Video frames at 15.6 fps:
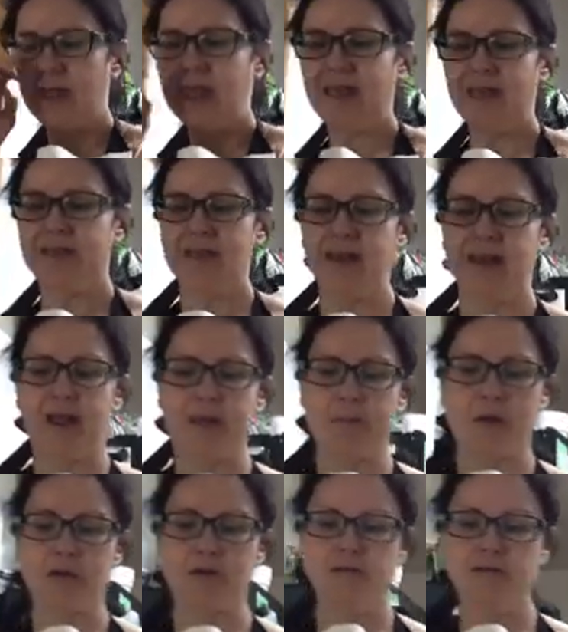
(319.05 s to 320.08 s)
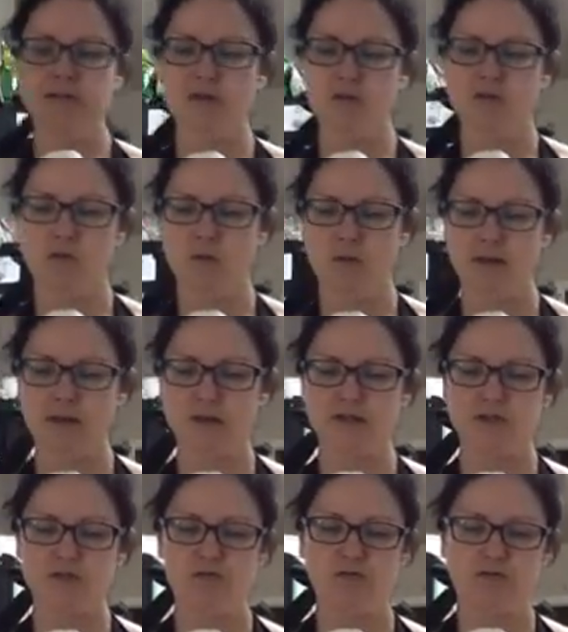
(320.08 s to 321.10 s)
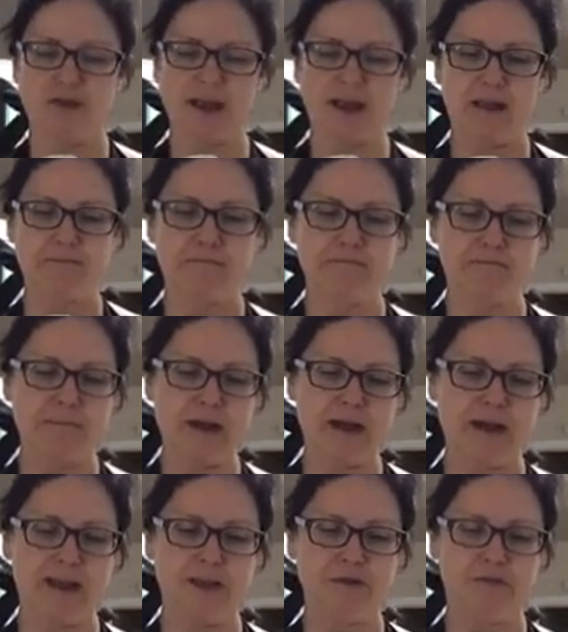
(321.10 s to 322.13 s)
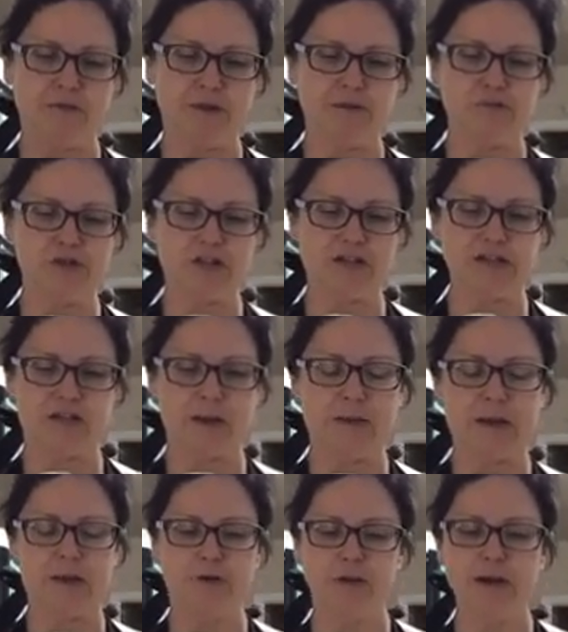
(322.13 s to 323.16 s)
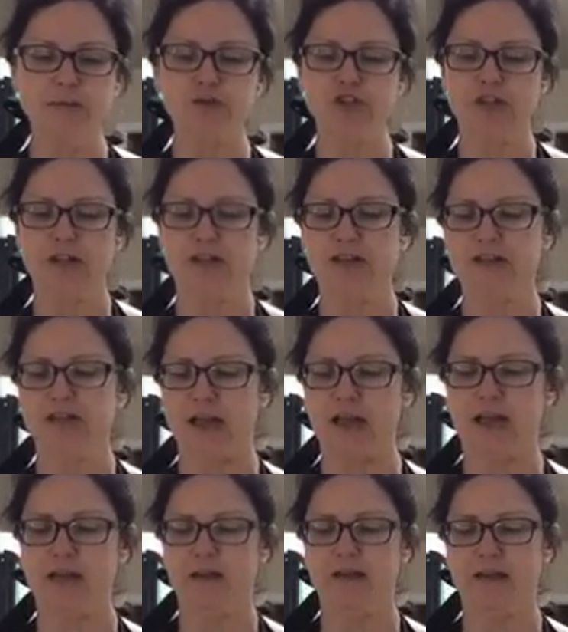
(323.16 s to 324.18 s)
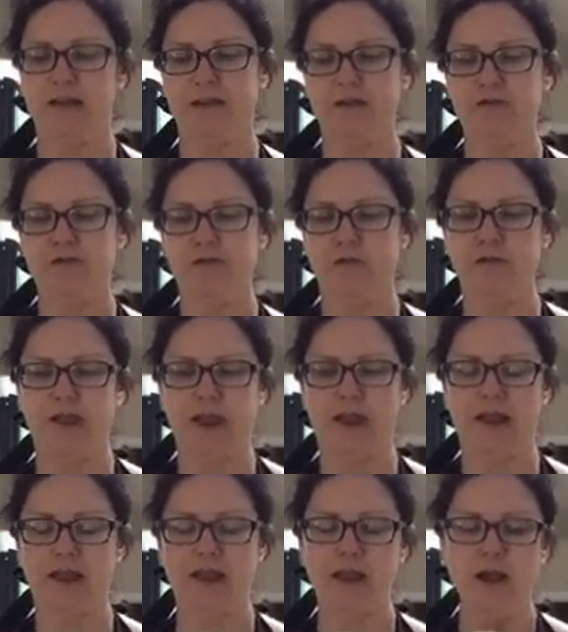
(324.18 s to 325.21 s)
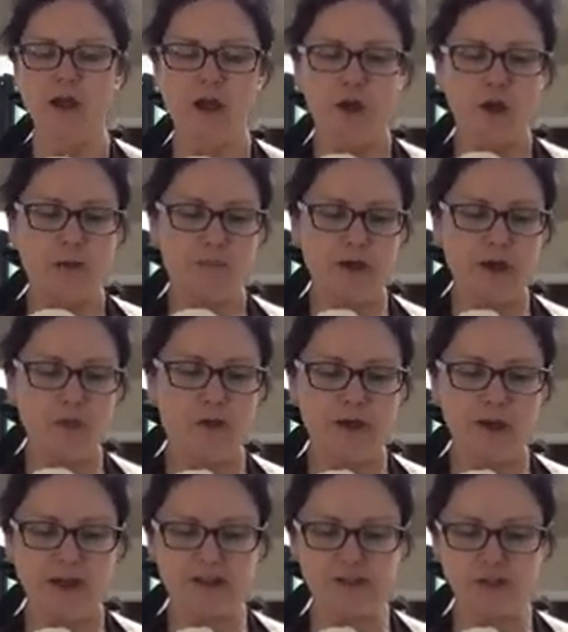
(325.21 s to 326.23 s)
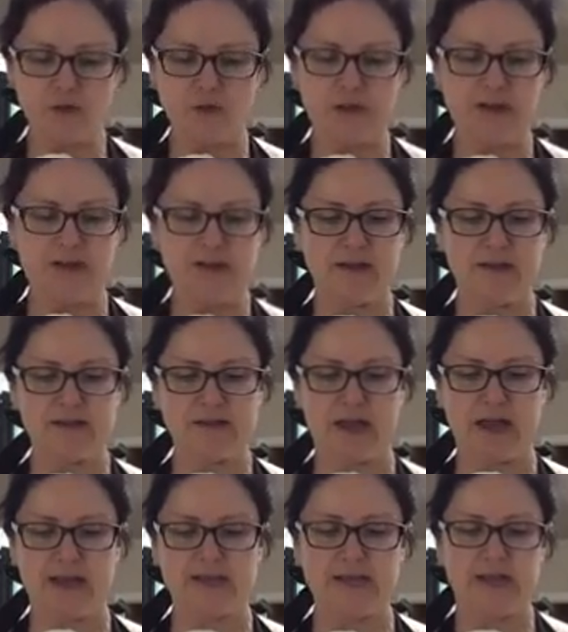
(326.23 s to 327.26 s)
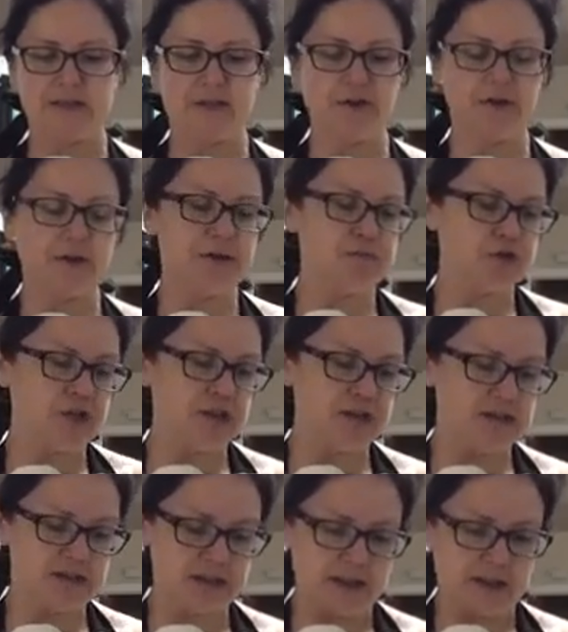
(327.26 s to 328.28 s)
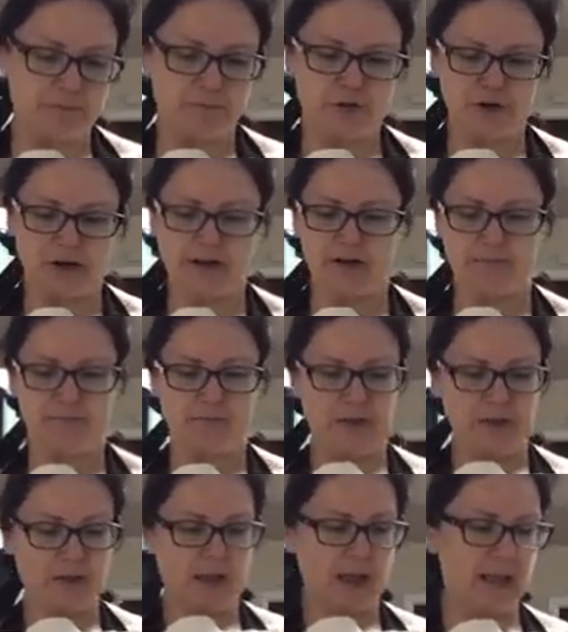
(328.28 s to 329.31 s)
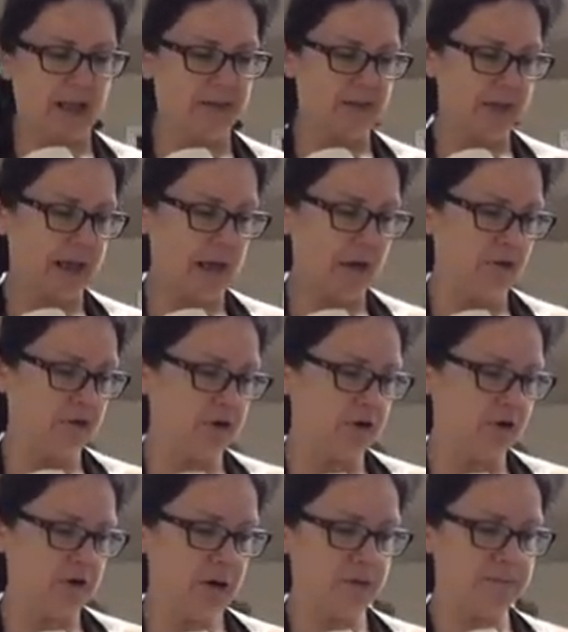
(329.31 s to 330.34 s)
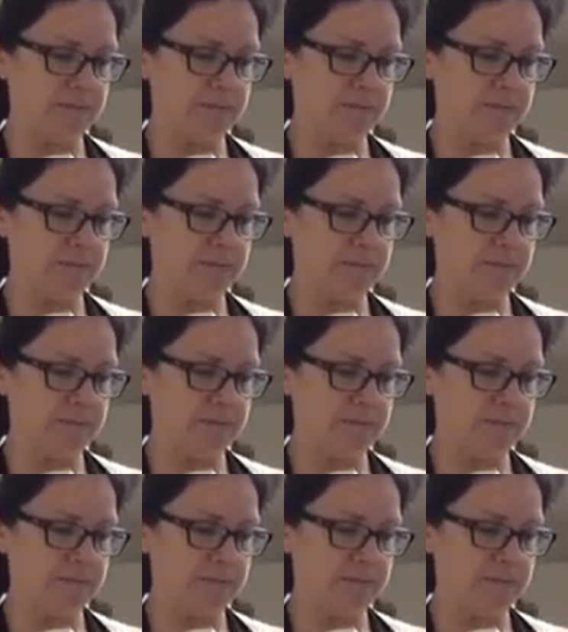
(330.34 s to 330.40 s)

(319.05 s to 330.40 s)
And then I'm also going to grab my cream cheese. Now, my cream cheese, I, again, use organic. But what I do is I take the cream cheese and put it on the counter